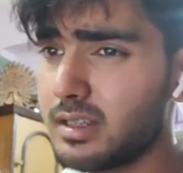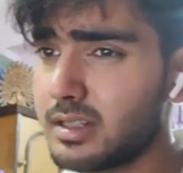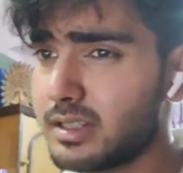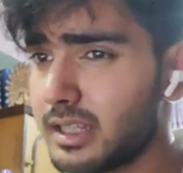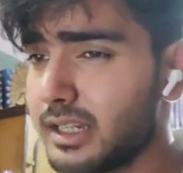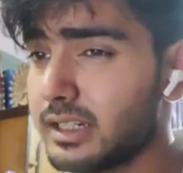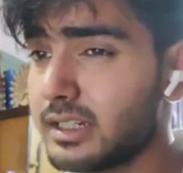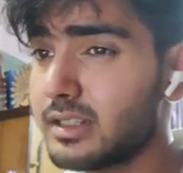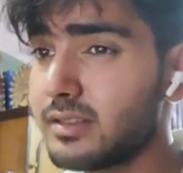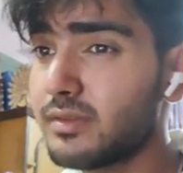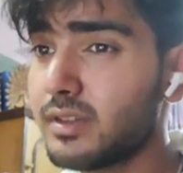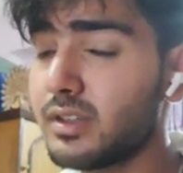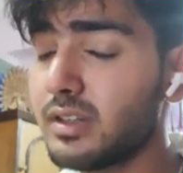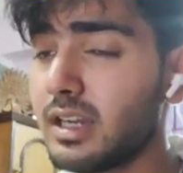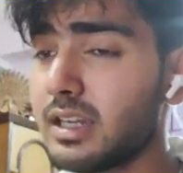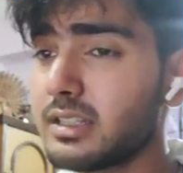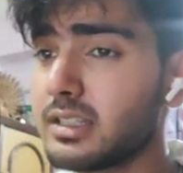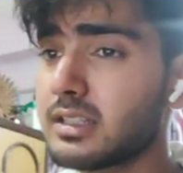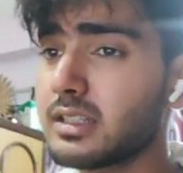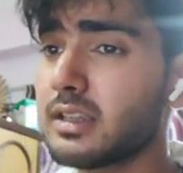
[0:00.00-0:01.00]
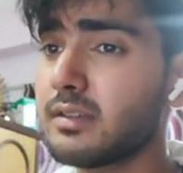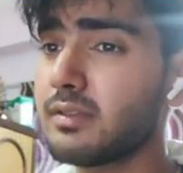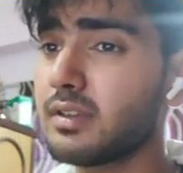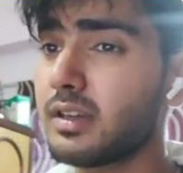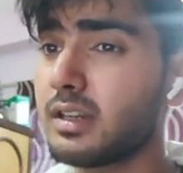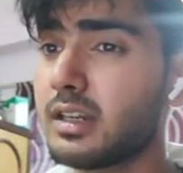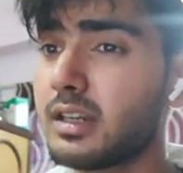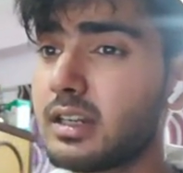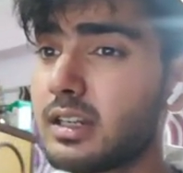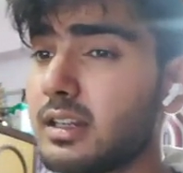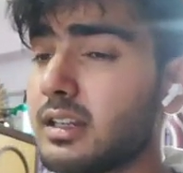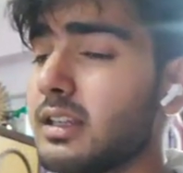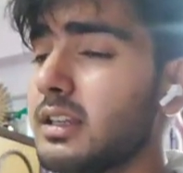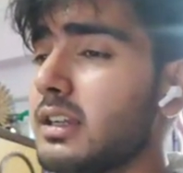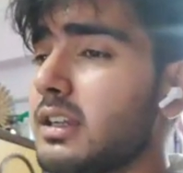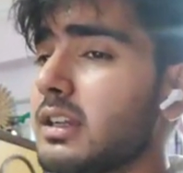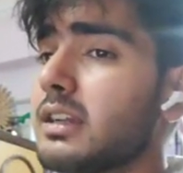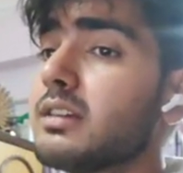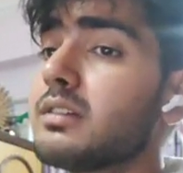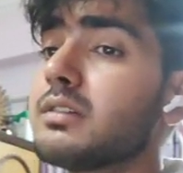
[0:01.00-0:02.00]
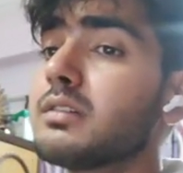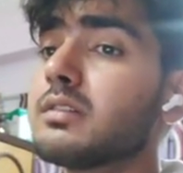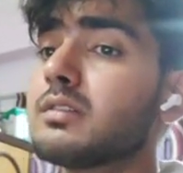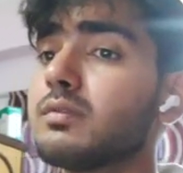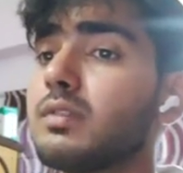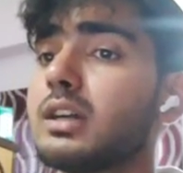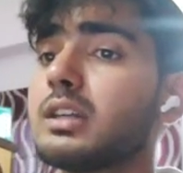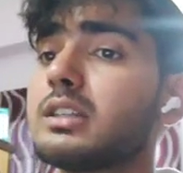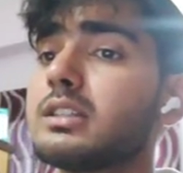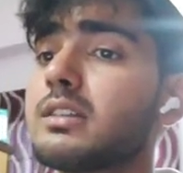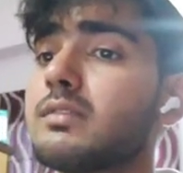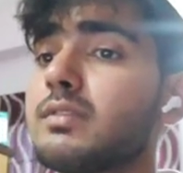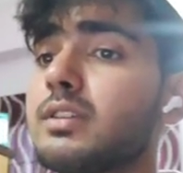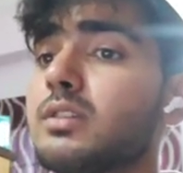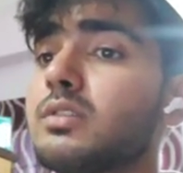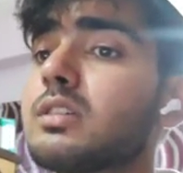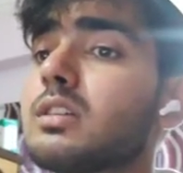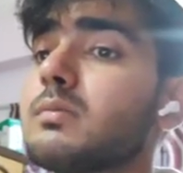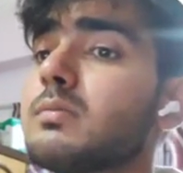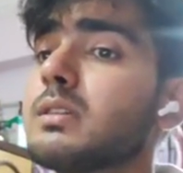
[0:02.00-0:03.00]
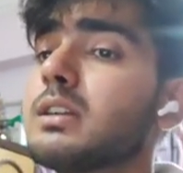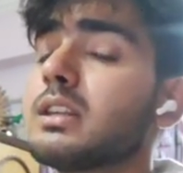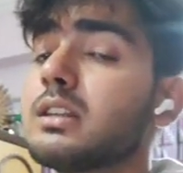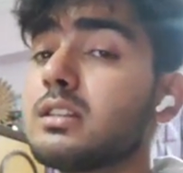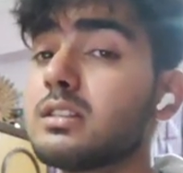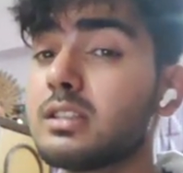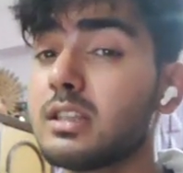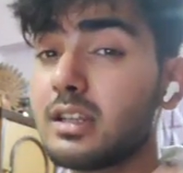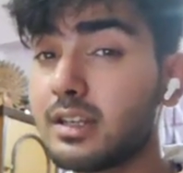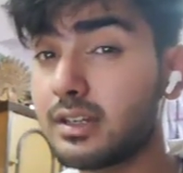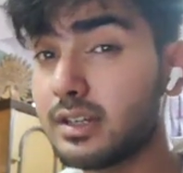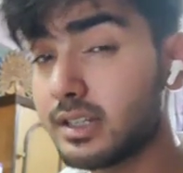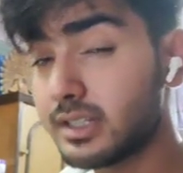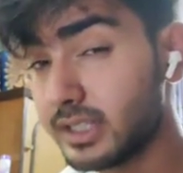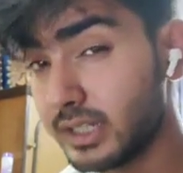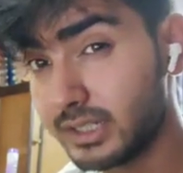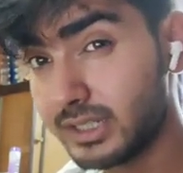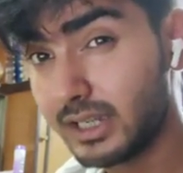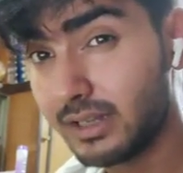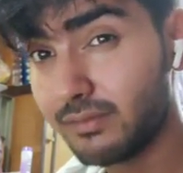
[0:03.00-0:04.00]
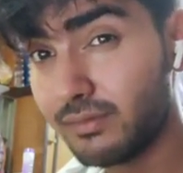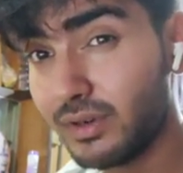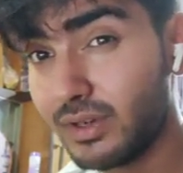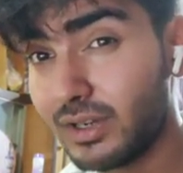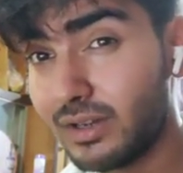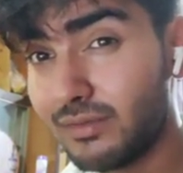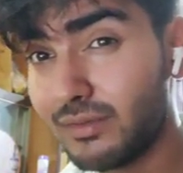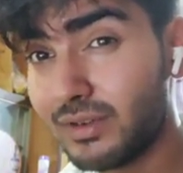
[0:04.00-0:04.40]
seeing this video, I just give you a little hint what is the V two triple E. It is an entrance exam for